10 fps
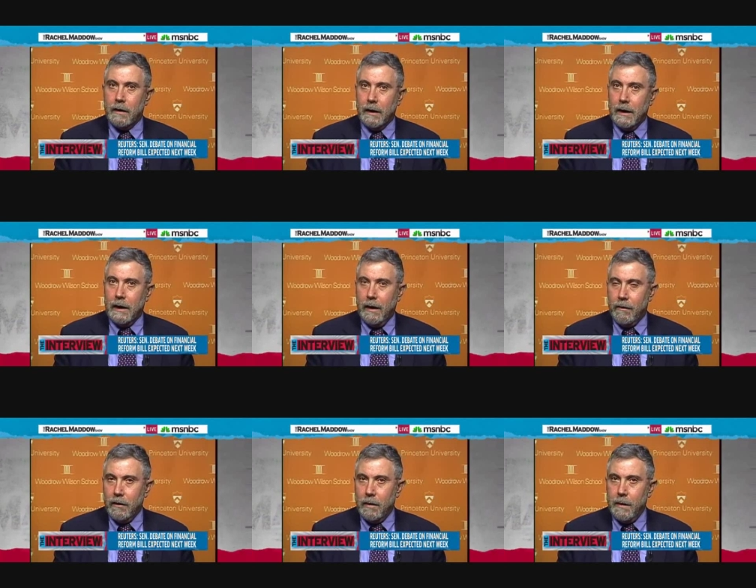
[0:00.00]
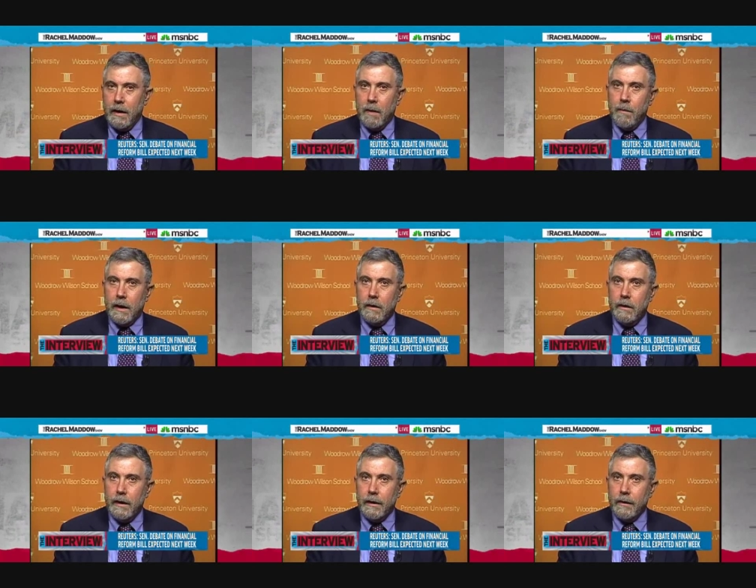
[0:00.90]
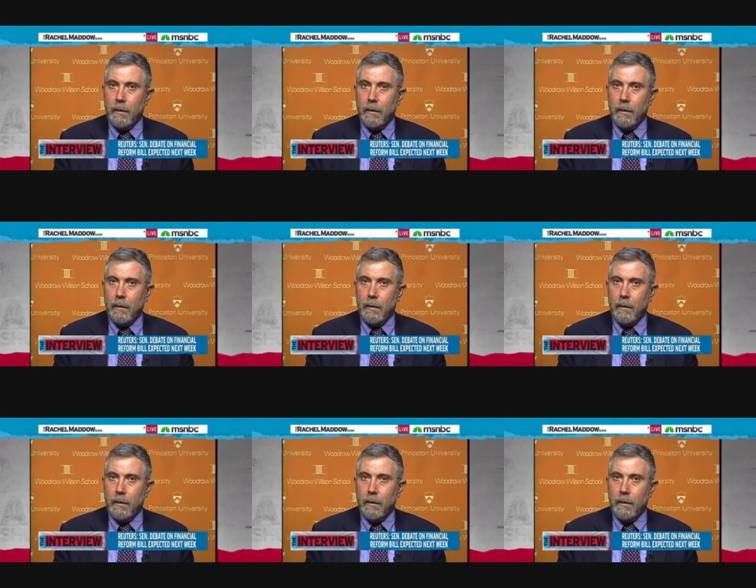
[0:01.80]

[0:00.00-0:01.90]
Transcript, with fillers: it isn't going to be that big a deal.